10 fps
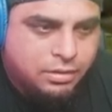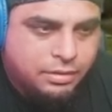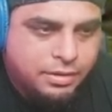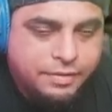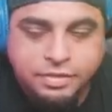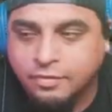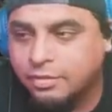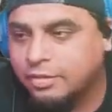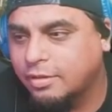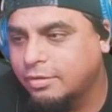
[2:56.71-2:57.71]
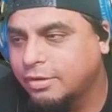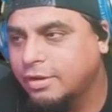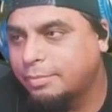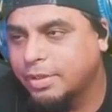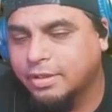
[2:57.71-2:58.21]
And if someone's zoning,
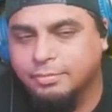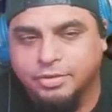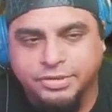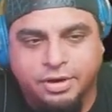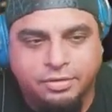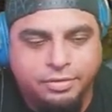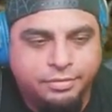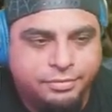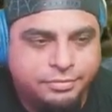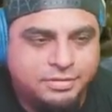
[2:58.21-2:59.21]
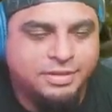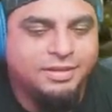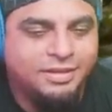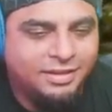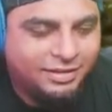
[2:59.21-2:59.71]
I'm picking Motaro. Change it.
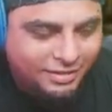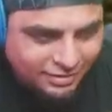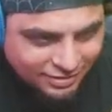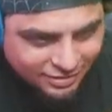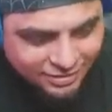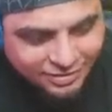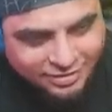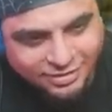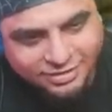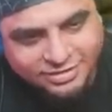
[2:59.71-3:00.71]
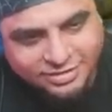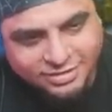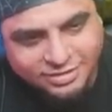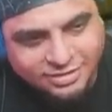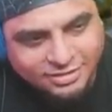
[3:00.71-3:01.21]
If he E X it,
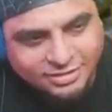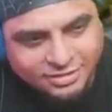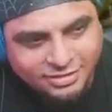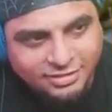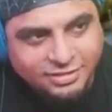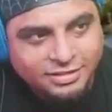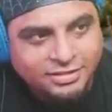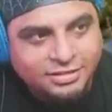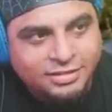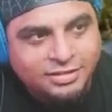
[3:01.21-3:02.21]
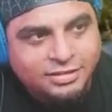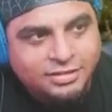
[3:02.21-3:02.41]
he gets a full knockdown.